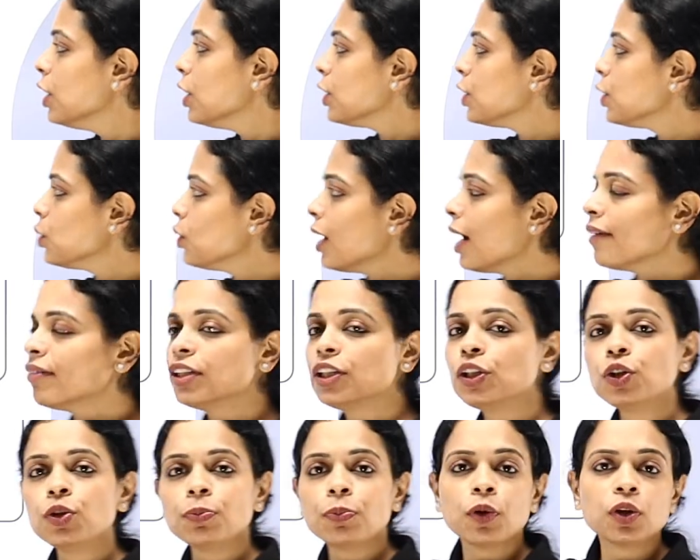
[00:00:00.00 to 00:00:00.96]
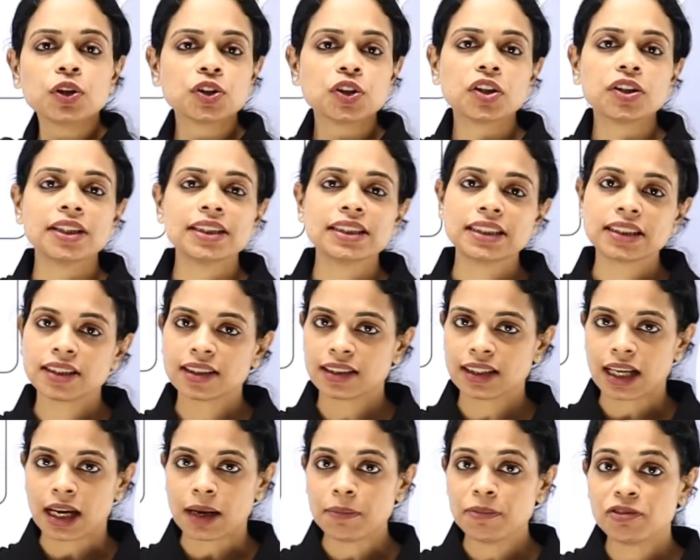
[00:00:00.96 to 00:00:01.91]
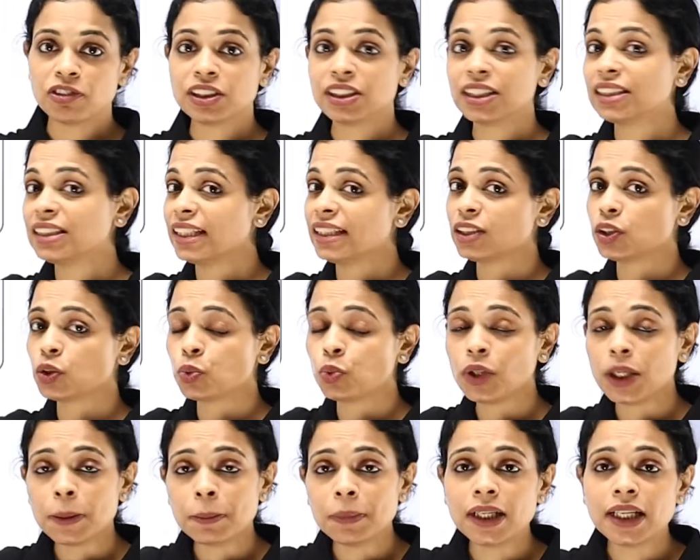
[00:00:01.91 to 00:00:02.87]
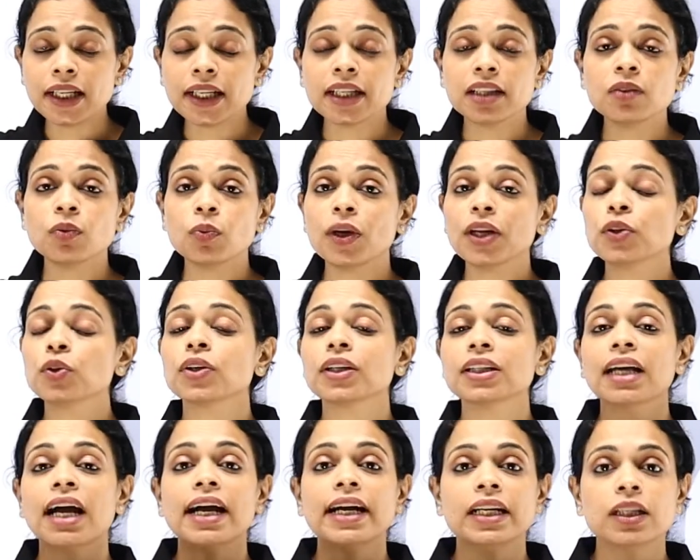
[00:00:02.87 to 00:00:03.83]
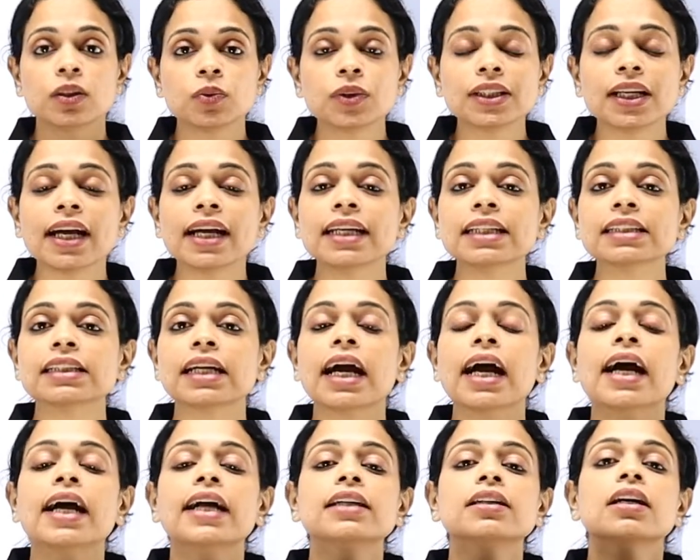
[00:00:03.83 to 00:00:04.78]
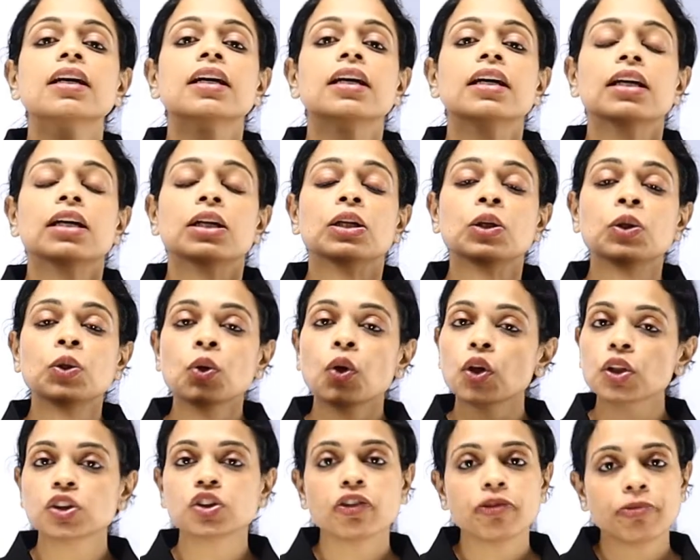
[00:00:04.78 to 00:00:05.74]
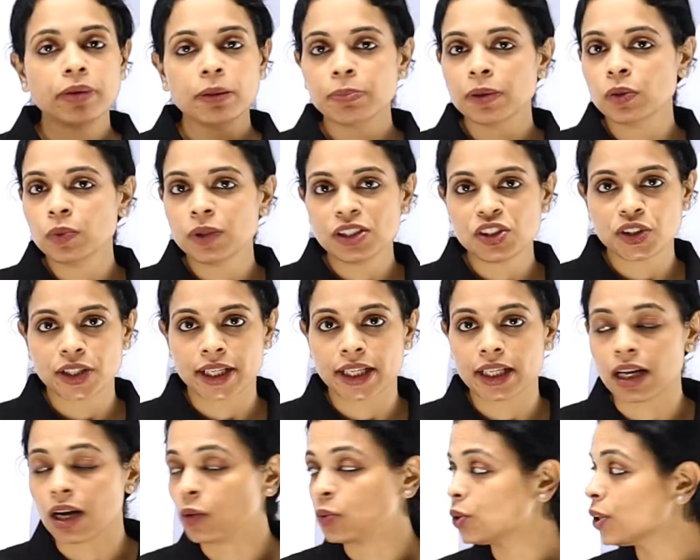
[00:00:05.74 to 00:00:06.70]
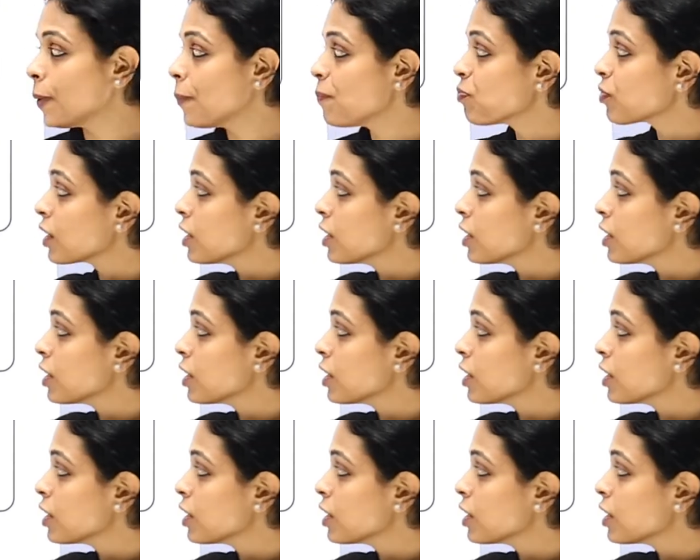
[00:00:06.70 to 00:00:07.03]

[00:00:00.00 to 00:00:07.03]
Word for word: you have a new post on Instagram which is extremely in where you can advertise and loads of people will check it out.